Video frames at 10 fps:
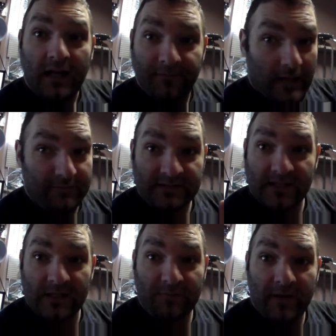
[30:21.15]
If you ever
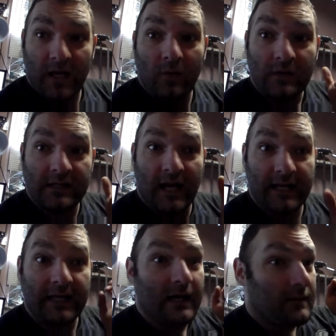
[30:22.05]
see this video,
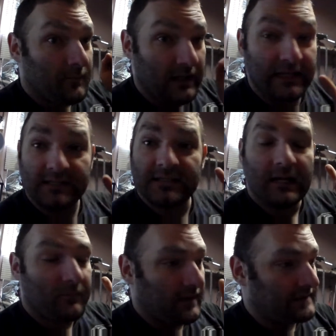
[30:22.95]
Gunny, please,
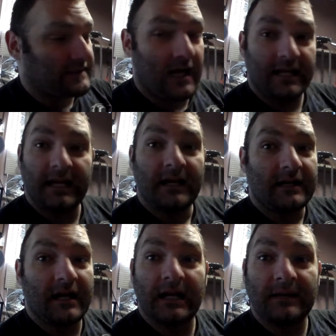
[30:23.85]
please, Gunny,
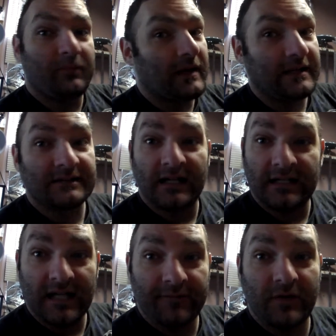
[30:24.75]
Gunny, please, I
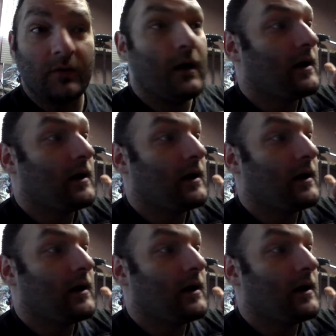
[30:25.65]
love you.